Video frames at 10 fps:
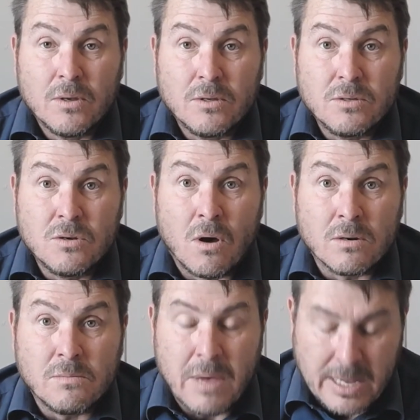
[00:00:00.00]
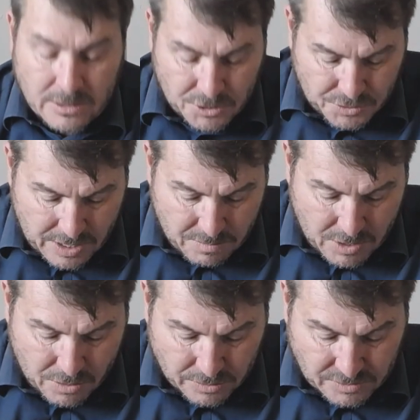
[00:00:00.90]
non-mainstream
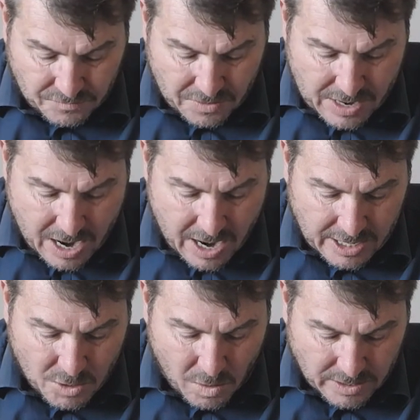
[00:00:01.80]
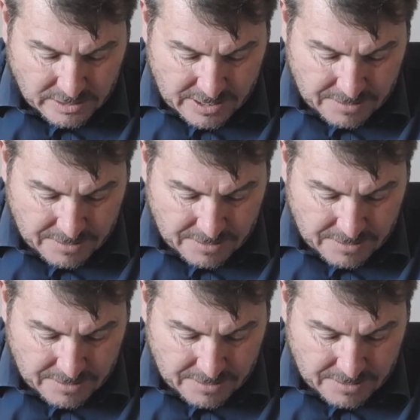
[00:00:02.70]
news, very high quality.